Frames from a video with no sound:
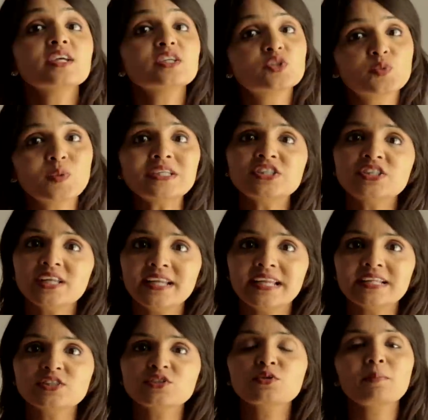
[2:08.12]
Switch the
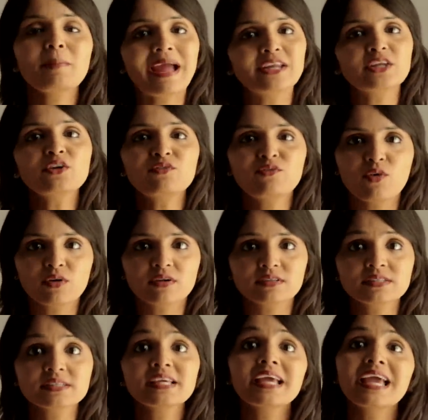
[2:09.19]
lens to manual focus
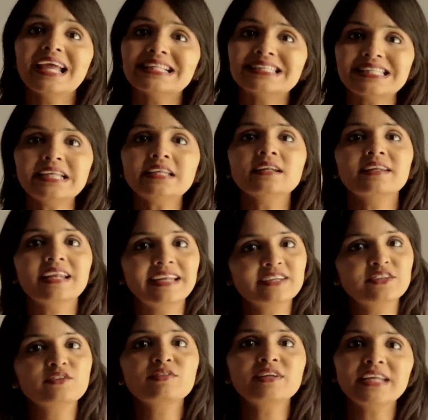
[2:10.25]
and set a
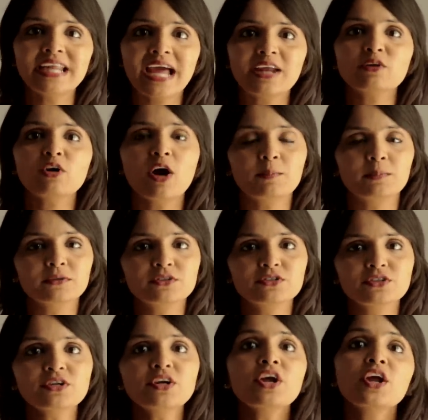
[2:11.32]
relatively narrow
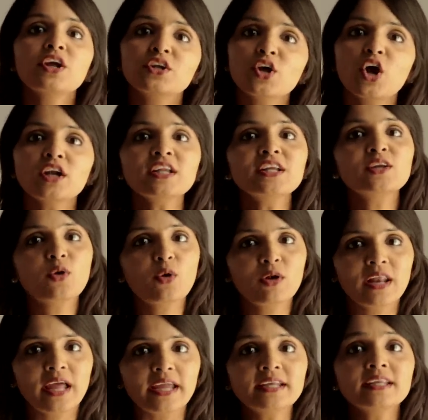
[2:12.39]
aperture during low
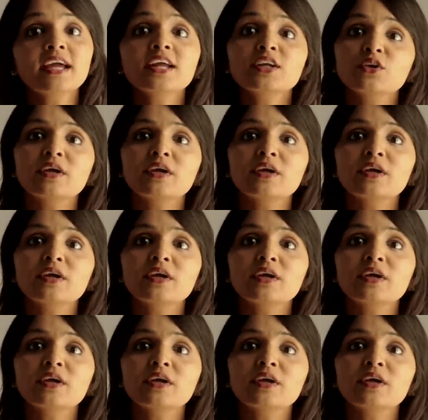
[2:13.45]
light to